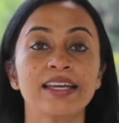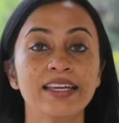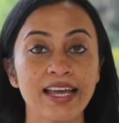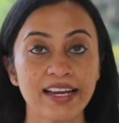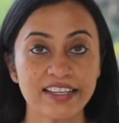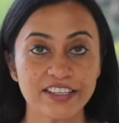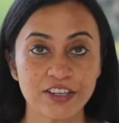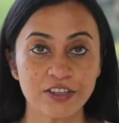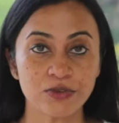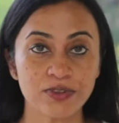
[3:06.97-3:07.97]
In
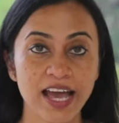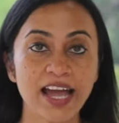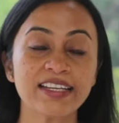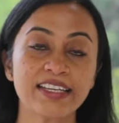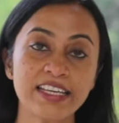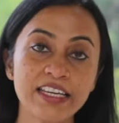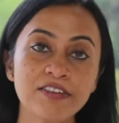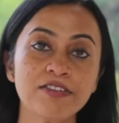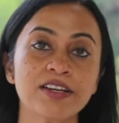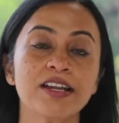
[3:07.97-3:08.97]
addition to that,
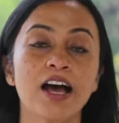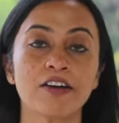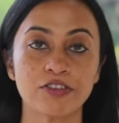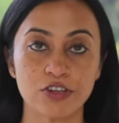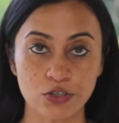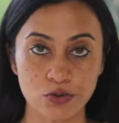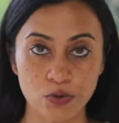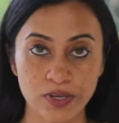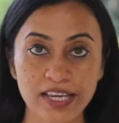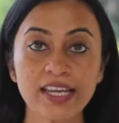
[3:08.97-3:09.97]
even after
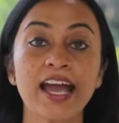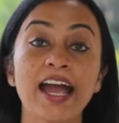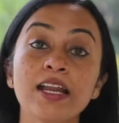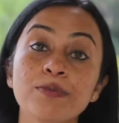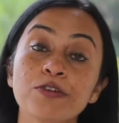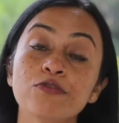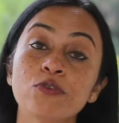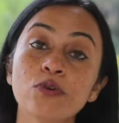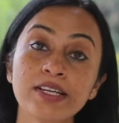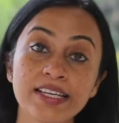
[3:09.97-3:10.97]
soaking and
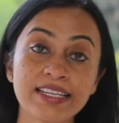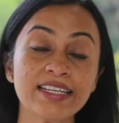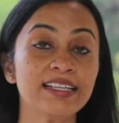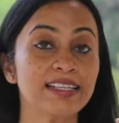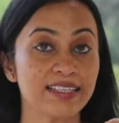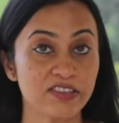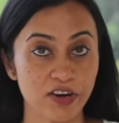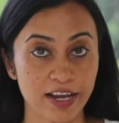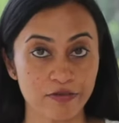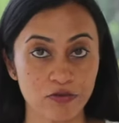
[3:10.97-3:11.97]
before eating these
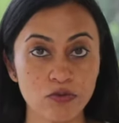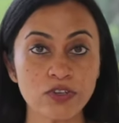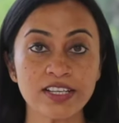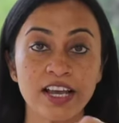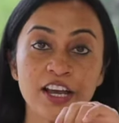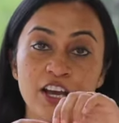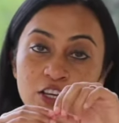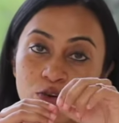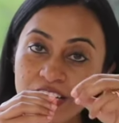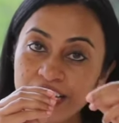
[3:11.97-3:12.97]
dry fruits,
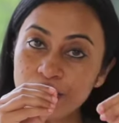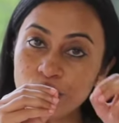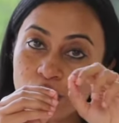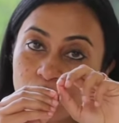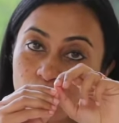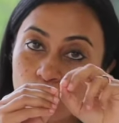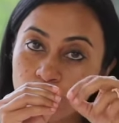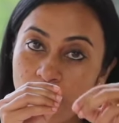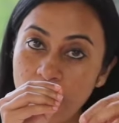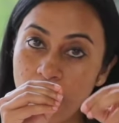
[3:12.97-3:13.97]
you need to
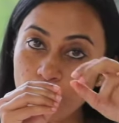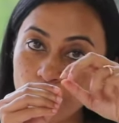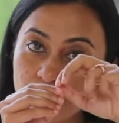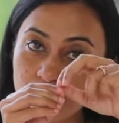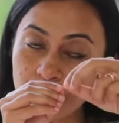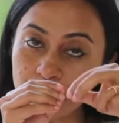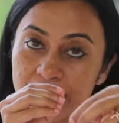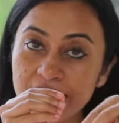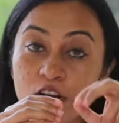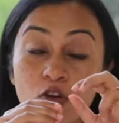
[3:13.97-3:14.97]
remove the outer
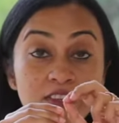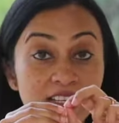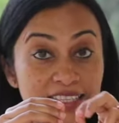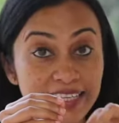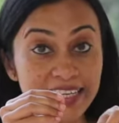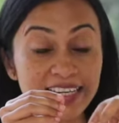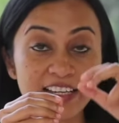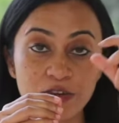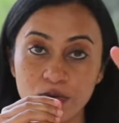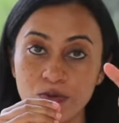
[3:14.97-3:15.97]
peel of the seed.
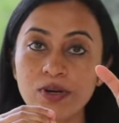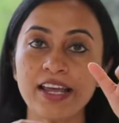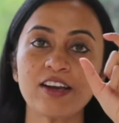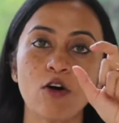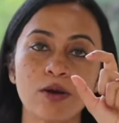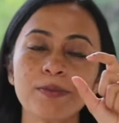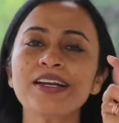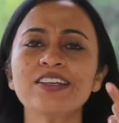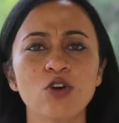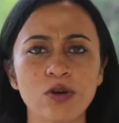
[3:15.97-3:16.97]
You know, like
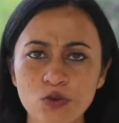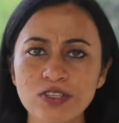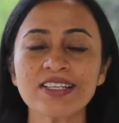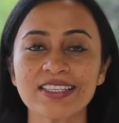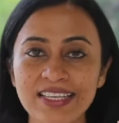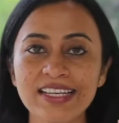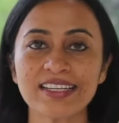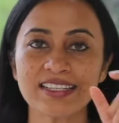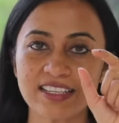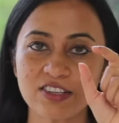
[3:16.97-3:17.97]
almond is almost a
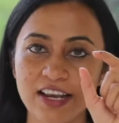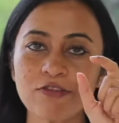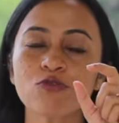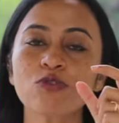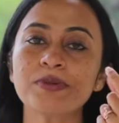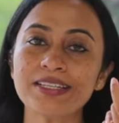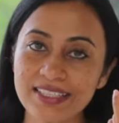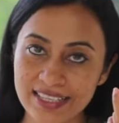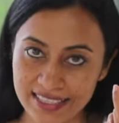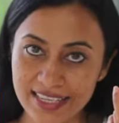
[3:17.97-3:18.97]
seed. It's a dry fruit, but
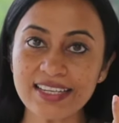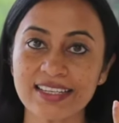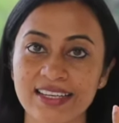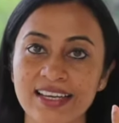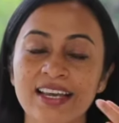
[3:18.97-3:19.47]
it's a seed.